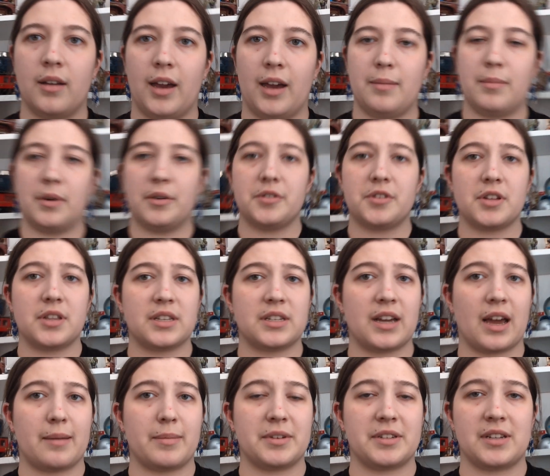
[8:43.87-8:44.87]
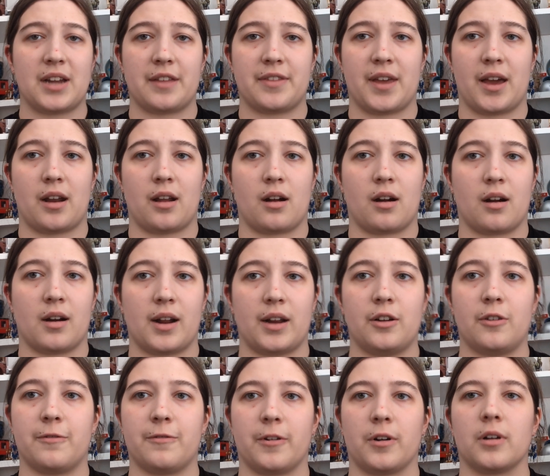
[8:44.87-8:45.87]
And most of the time it's not that hard. I
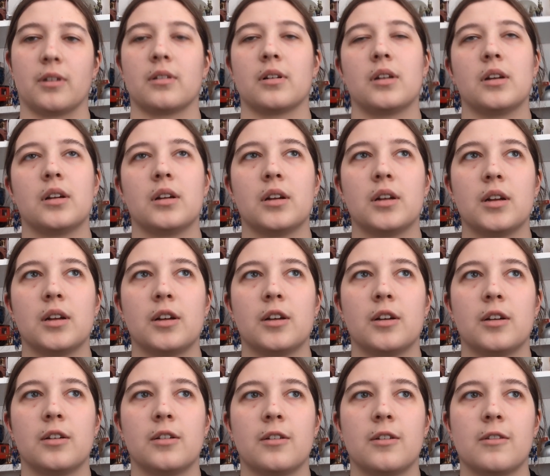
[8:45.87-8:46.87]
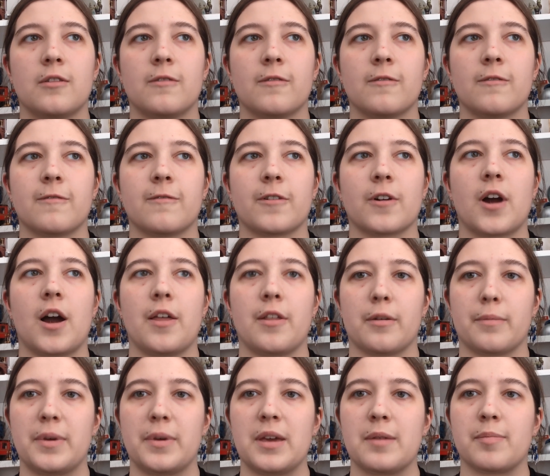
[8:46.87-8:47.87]
know for
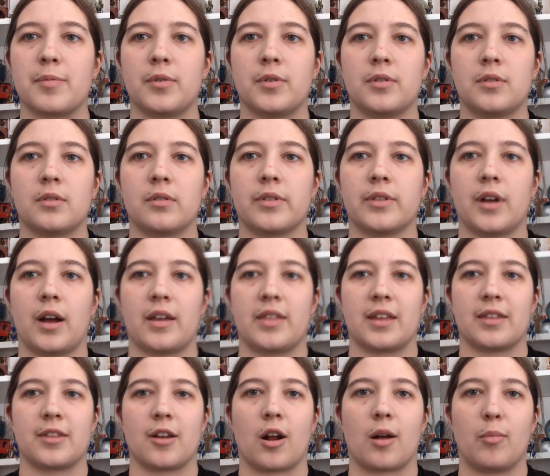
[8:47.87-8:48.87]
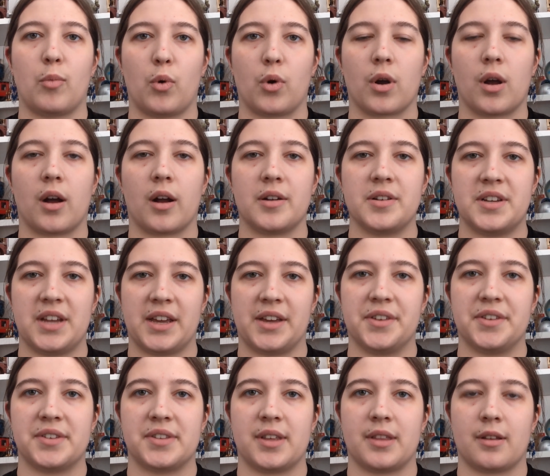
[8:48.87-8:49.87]
other people, I think there are more hard
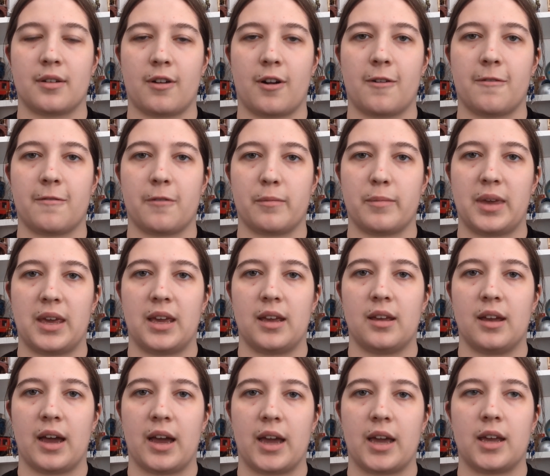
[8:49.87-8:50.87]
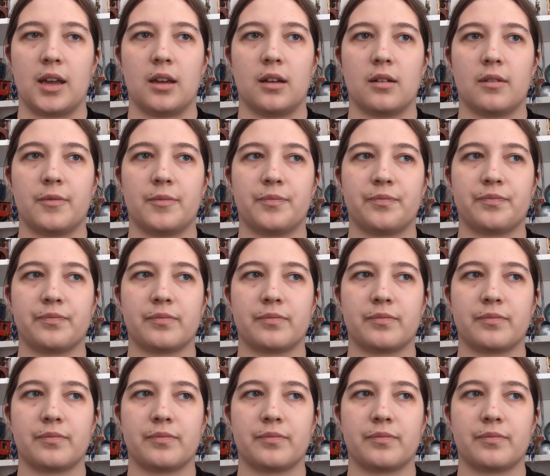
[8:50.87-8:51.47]
days than there are for me. I